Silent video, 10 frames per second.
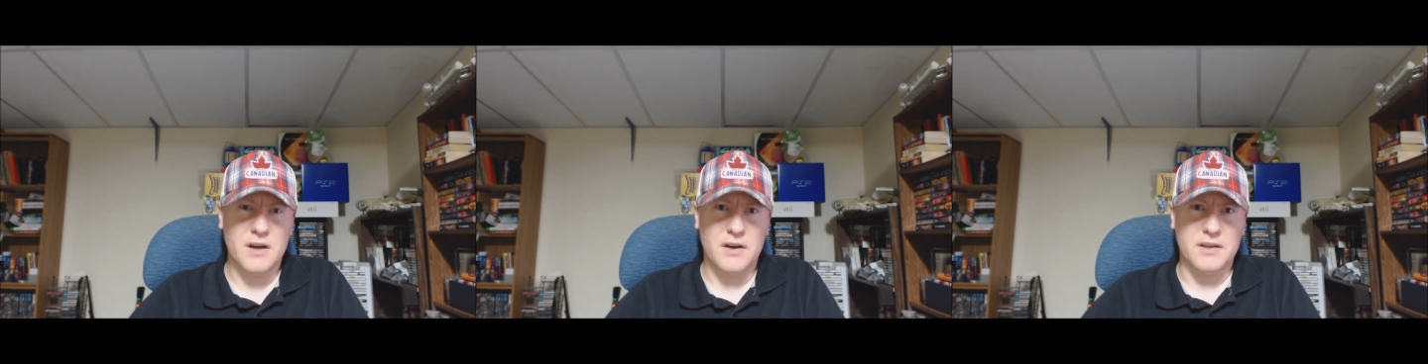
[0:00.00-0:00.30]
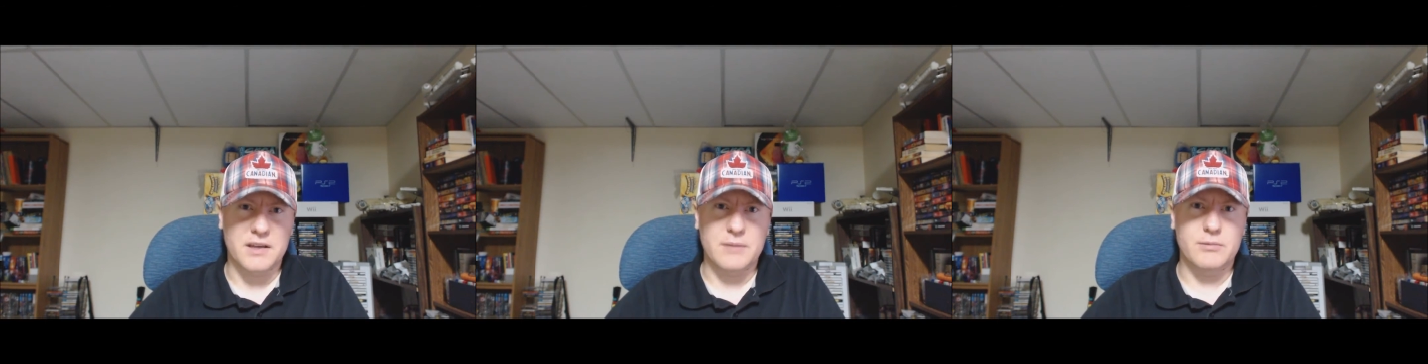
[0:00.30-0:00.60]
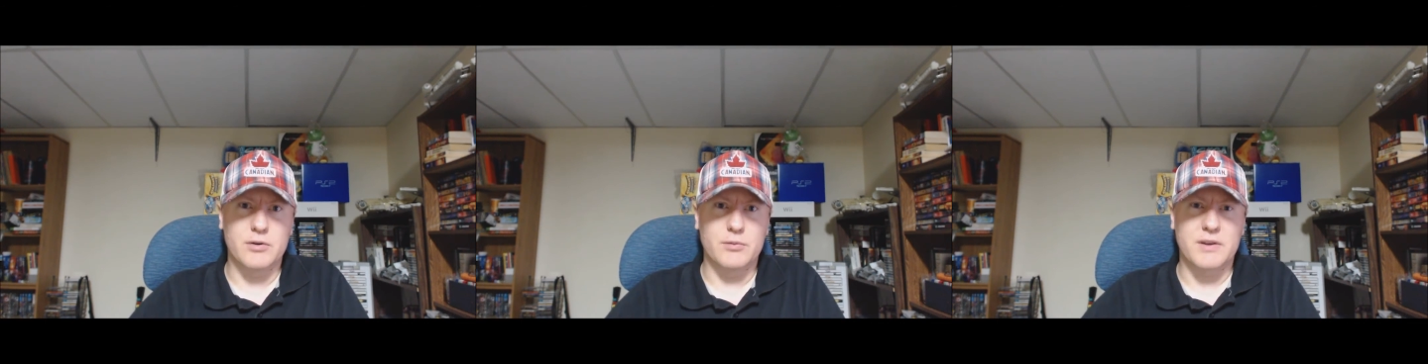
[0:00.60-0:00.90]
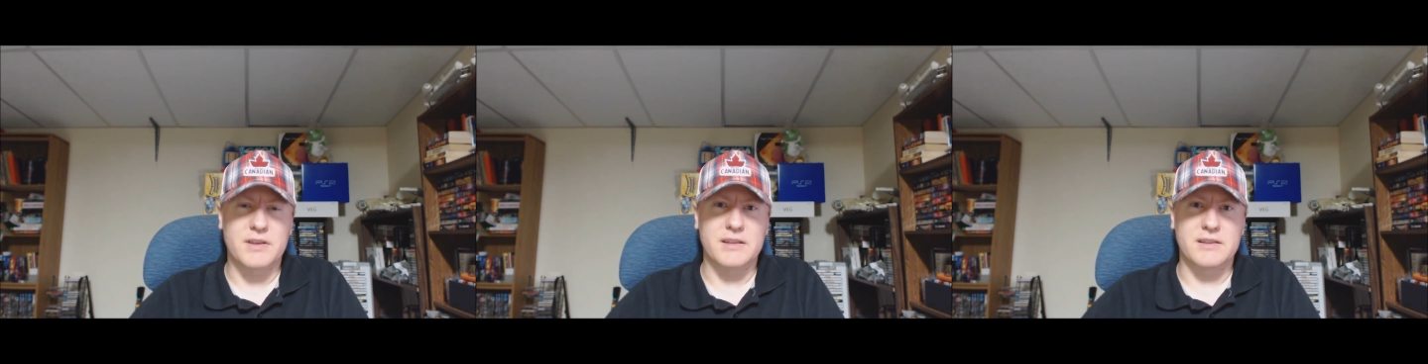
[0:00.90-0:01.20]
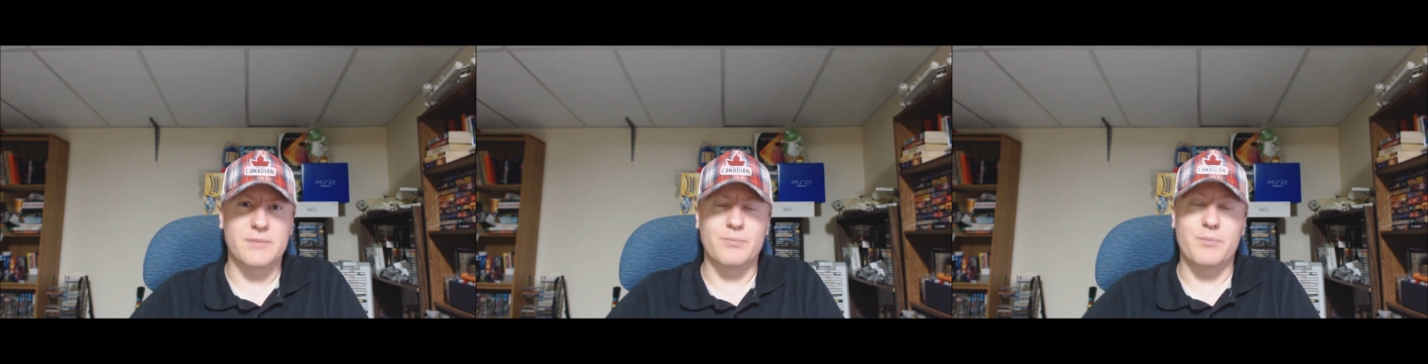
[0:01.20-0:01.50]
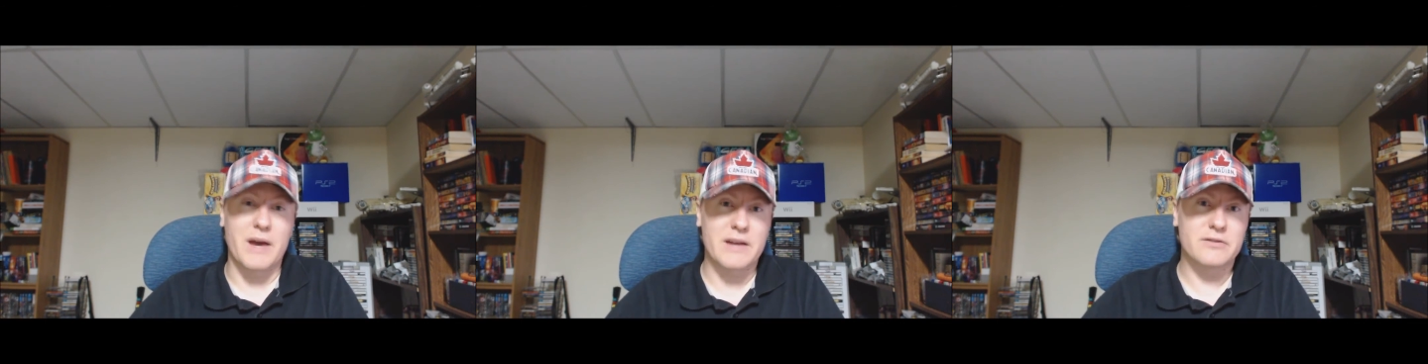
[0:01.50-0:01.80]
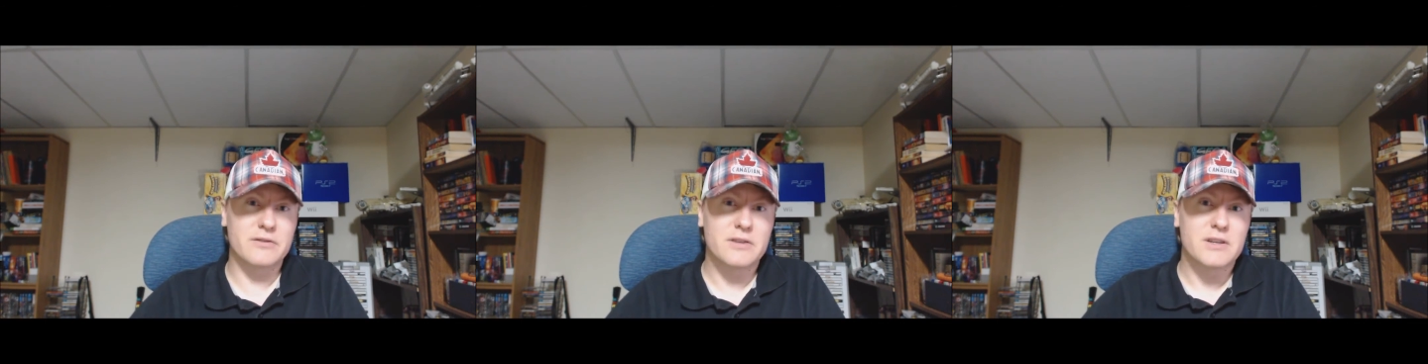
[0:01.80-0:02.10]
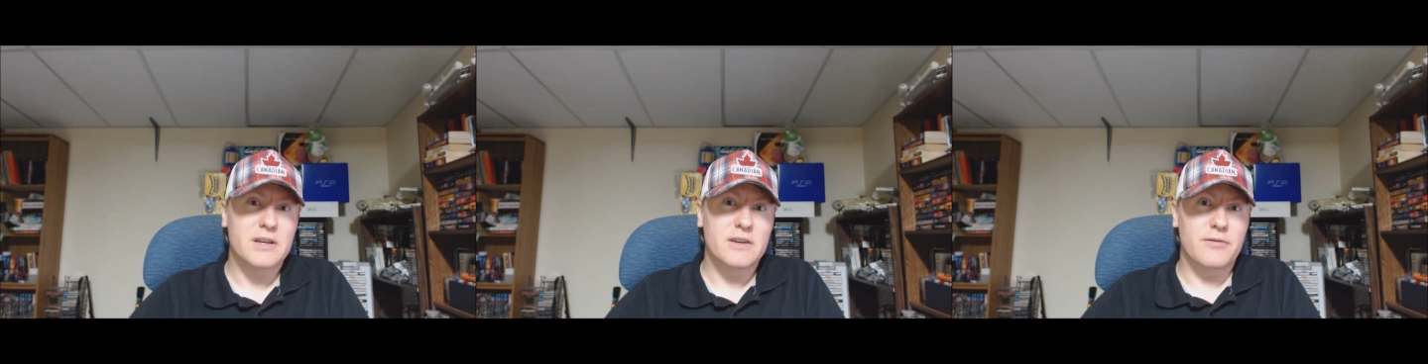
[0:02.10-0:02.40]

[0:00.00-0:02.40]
Uh, the GameCube, I think, did better